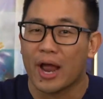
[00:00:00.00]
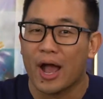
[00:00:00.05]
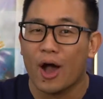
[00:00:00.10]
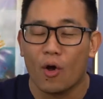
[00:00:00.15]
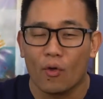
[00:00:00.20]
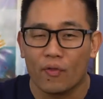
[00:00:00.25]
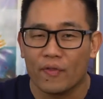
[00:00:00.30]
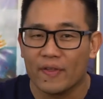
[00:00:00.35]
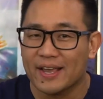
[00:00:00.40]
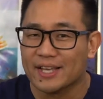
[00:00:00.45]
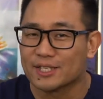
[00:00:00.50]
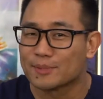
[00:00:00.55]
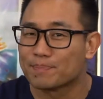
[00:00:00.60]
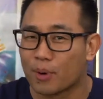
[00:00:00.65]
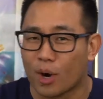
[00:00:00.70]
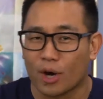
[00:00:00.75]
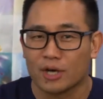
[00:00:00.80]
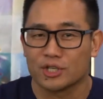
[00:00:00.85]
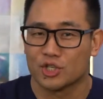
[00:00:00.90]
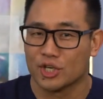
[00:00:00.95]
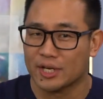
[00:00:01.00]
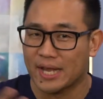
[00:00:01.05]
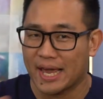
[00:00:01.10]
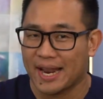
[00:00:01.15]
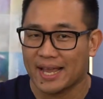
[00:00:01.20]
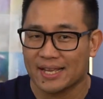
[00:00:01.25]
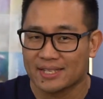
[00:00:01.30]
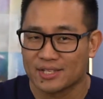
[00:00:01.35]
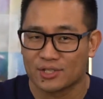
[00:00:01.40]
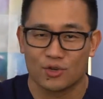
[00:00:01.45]
health is part
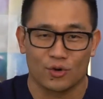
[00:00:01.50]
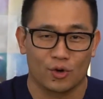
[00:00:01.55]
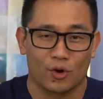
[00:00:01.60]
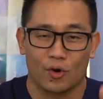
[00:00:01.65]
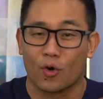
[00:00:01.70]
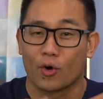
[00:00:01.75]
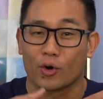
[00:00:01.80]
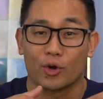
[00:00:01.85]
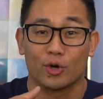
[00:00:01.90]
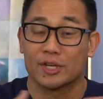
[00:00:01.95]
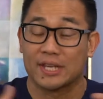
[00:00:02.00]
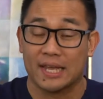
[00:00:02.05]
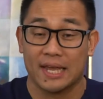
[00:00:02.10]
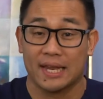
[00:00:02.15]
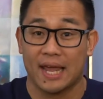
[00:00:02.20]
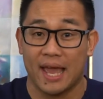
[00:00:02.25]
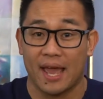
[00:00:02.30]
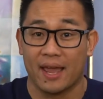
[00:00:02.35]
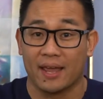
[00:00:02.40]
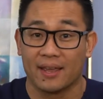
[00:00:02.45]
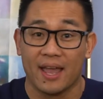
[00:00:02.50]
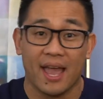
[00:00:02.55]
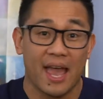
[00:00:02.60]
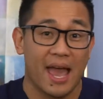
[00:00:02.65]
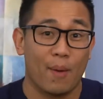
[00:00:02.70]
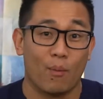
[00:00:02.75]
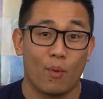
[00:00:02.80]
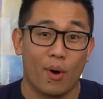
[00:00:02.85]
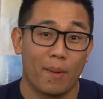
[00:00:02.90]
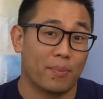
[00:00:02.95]
genetics or your DNA
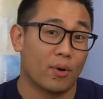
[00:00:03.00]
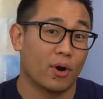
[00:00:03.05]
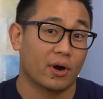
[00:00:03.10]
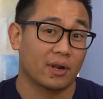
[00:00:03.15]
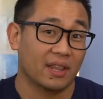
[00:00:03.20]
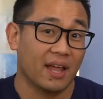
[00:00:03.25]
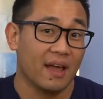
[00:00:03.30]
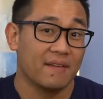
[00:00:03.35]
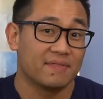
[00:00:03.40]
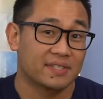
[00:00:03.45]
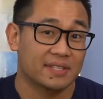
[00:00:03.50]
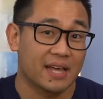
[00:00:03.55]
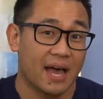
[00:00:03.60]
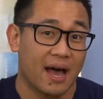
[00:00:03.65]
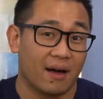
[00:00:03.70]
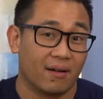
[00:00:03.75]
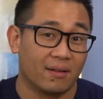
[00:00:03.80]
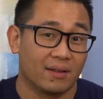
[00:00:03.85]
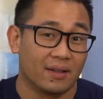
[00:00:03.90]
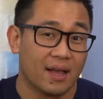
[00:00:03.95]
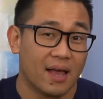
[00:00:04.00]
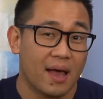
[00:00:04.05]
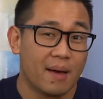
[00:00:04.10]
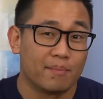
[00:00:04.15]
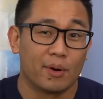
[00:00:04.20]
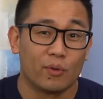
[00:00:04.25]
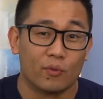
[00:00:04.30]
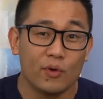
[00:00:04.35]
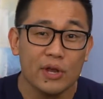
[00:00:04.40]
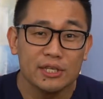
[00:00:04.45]
and one part lifestyle.
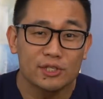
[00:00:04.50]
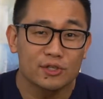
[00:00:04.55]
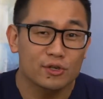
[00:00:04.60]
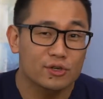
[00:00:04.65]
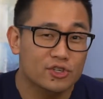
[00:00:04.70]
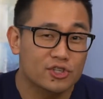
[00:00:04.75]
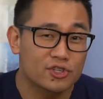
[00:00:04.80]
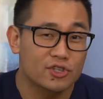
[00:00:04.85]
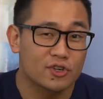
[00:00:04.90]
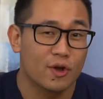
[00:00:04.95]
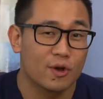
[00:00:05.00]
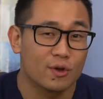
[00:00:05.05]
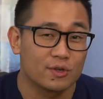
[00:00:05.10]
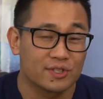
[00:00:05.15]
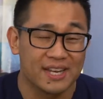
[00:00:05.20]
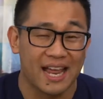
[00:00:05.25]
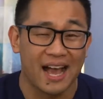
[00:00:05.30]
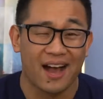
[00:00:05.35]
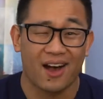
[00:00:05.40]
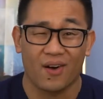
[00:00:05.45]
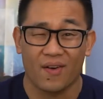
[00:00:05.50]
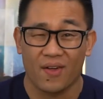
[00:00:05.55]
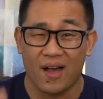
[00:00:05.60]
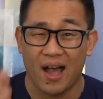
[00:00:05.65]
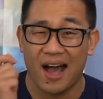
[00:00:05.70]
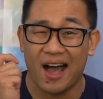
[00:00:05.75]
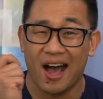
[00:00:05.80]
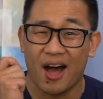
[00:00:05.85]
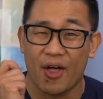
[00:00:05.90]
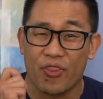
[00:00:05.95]
But research shows now
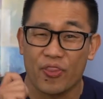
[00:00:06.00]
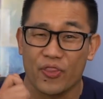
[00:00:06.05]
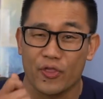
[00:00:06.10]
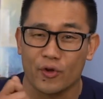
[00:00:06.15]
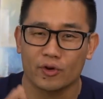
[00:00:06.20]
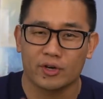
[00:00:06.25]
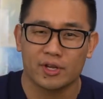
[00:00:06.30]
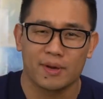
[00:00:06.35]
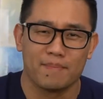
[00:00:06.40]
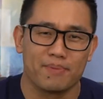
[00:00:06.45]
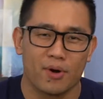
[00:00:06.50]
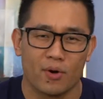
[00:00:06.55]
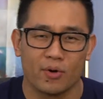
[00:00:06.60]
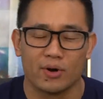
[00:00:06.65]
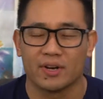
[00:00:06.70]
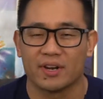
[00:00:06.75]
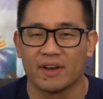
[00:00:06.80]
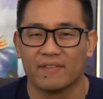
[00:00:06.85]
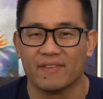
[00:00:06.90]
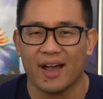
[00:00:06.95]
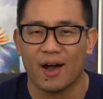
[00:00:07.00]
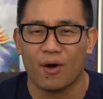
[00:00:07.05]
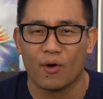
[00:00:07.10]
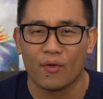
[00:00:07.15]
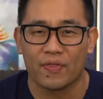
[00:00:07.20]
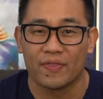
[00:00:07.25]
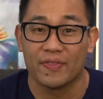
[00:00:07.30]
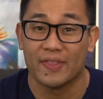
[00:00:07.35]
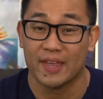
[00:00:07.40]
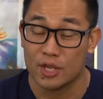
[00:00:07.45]
a third component of
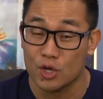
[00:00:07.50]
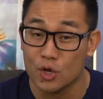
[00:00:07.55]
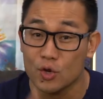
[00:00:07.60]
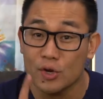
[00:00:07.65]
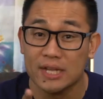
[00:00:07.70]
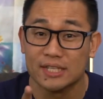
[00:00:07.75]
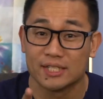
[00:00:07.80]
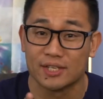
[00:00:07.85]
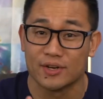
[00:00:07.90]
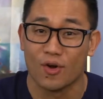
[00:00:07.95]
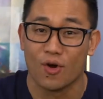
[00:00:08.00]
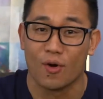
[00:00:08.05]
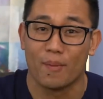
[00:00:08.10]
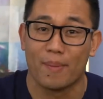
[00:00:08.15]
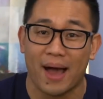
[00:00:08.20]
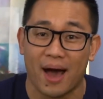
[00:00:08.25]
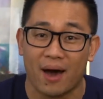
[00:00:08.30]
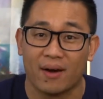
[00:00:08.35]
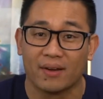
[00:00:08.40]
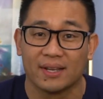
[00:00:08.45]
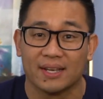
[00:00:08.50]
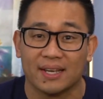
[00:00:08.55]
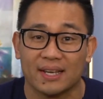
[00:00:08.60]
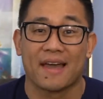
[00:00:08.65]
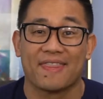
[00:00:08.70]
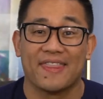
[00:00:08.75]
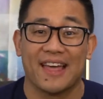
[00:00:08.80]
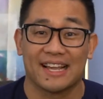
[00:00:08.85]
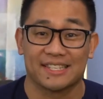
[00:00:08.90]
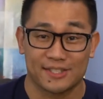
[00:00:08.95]
health that you need to know about.
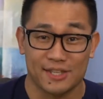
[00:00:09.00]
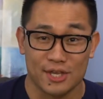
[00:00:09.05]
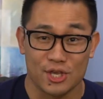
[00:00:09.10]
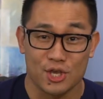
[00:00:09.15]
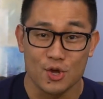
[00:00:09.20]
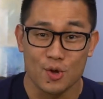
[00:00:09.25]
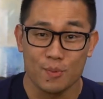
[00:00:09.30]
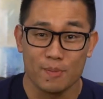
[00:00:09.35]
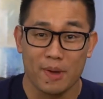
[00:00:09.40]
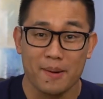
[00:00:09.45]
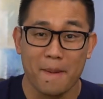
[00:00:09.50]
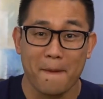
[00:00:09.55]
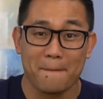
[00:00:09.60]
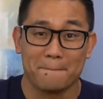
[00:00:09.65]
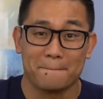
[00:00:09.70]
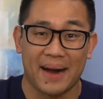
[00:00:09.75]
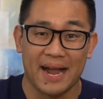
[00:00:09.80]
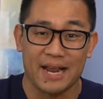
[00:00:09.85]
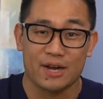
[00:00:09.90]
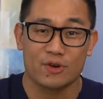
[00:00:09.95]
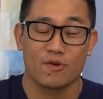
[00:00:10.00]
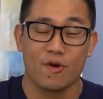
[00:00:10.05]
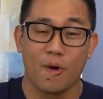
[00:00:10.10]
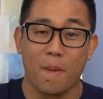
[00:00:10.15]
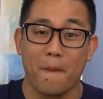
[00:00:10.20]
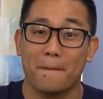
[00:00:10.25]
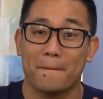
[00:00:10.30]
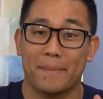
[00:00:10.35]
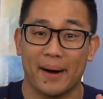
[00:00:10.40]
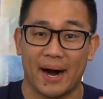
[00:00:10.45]
That's the human
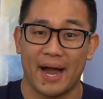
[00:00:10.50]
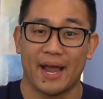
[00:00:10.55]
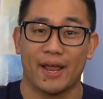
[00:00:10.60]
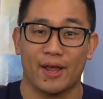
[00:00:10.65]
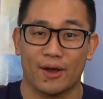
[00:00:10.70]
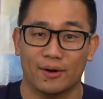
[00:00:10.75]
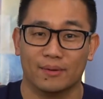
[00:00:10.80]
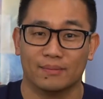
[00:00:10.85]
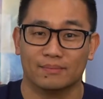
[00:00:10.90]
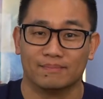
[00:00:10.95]
microbiome.